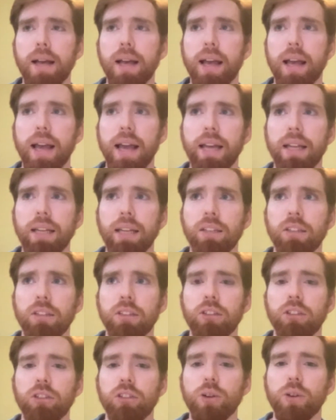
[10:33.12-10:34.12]

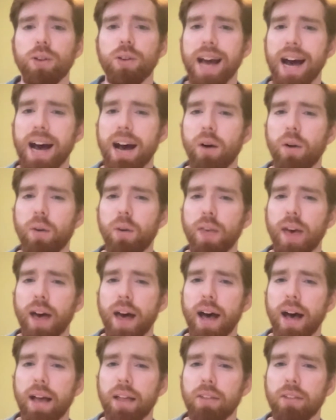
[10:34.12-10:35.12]
And so now
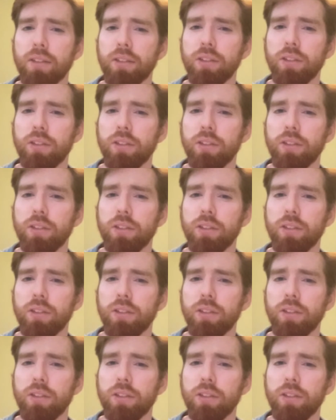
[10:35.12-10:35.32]
that